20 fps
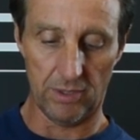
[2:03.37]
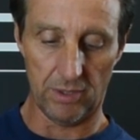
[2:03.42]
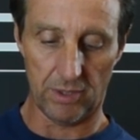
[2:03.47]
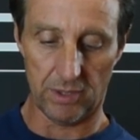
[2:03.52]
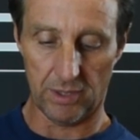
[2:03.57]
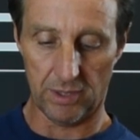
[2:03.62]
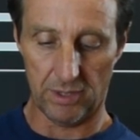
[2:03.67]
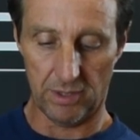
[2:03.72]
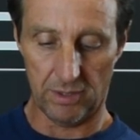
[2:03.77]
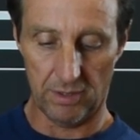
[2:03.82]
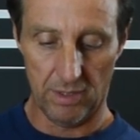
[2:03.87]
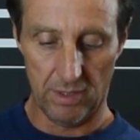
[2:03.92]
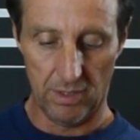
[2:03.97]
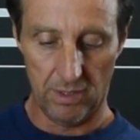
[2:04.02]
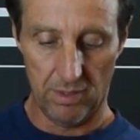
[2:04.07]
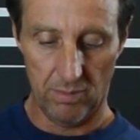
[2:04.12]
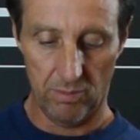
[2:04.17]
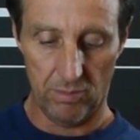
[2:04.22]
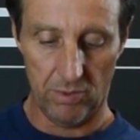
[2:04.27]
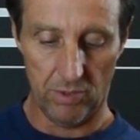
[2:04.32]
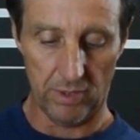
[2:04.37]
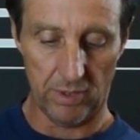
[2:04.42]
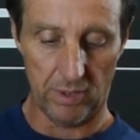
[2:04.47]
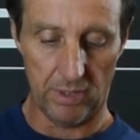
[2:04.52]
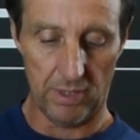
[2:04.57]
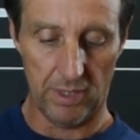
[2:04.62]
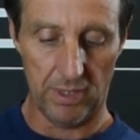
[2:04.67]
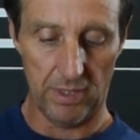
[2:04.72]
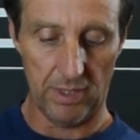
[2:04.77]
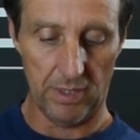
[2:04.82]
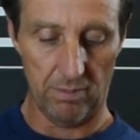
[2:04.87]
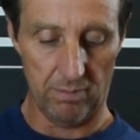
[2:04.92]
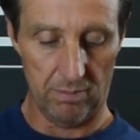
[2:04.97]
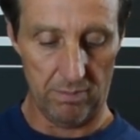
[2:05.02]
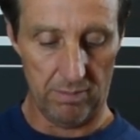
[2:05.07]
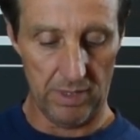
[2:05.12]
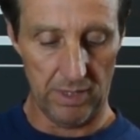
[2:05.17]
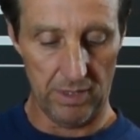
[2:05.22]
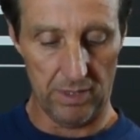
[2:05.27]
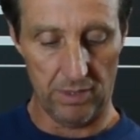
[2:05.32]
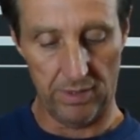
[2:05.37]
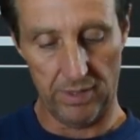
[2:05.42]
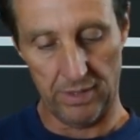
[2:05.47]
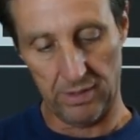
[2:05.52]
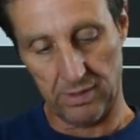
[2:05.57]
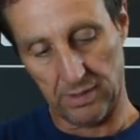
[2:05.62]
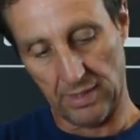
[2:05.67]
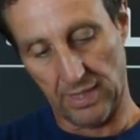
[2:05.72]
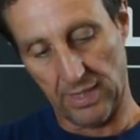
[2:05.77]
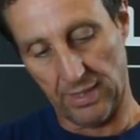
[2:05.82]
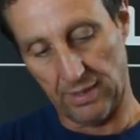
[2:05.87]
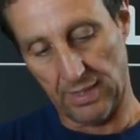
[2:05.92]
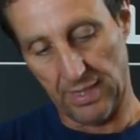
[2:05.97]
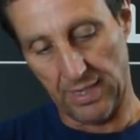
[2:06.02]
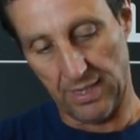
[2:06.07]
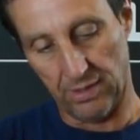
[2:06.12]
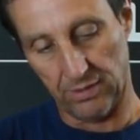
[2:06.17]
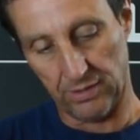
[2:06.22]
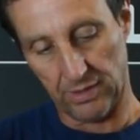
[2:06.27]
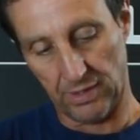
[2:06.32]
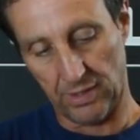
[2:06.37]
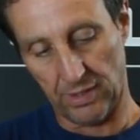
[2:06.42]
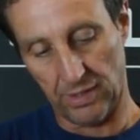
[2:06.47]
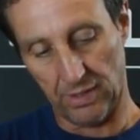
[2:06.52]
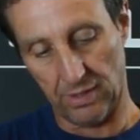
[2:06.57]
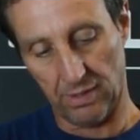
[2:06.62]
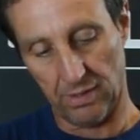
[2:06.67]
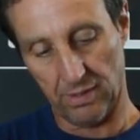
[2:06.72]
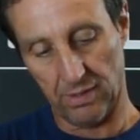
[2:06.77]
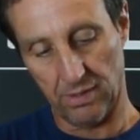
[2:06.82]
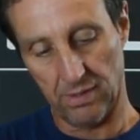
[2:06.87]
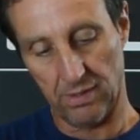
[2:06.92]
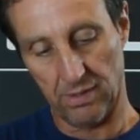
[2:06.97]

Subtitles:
You can put the meter inside the housing here